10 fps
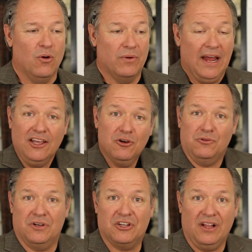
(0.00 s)
When I go
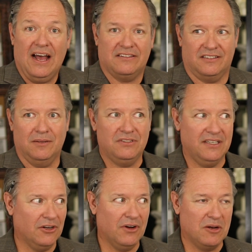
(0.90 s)
to a class and I'm
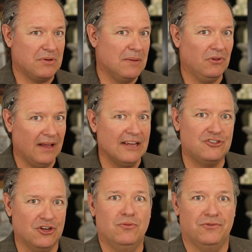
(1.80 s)
sitting around people I
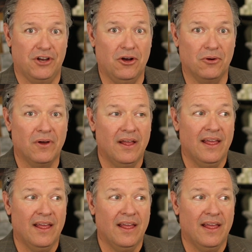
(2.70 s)
don't know,